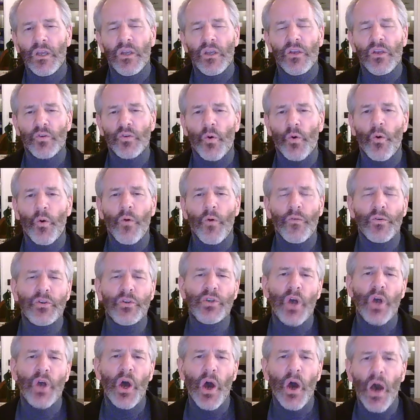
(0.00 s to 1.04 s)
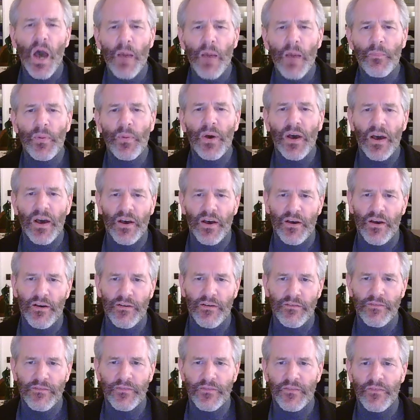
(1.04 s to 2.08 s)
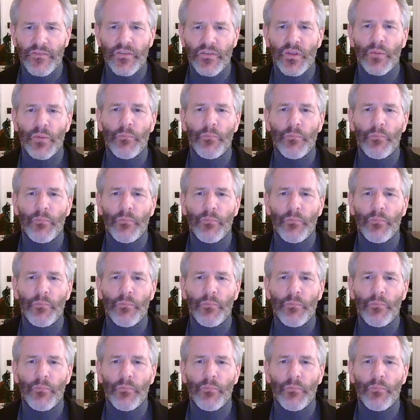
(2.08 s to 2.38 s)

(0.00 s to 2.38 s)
So over top of the